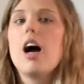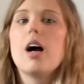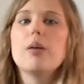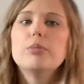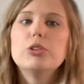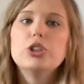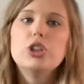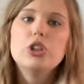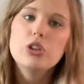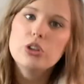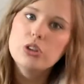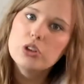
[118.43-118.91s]

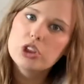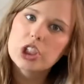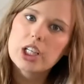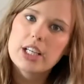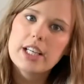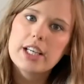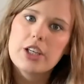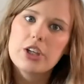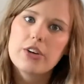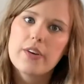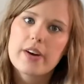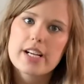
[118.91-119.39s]
Usually
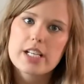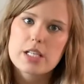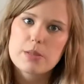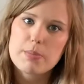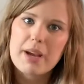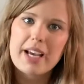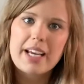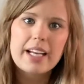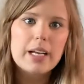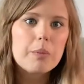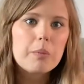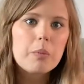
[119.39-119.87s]
you're
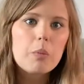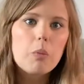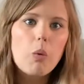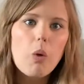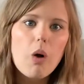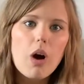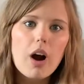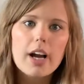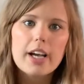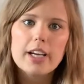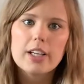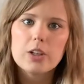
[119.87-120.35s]
explaining
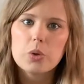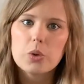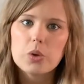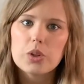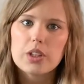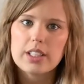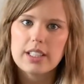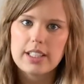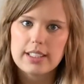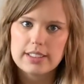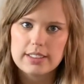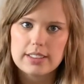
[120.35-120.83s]
why an
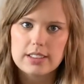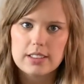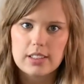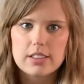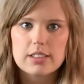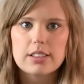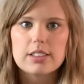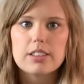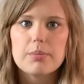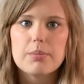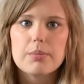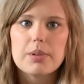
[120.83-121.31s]
author has done
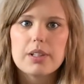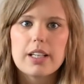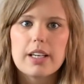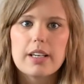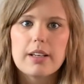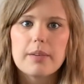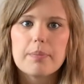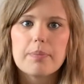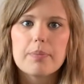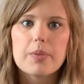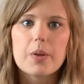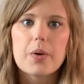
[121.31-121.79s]

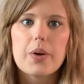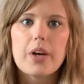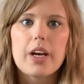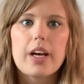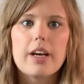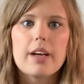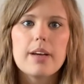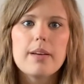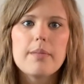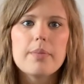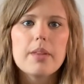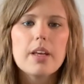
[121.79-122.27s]
something, okay?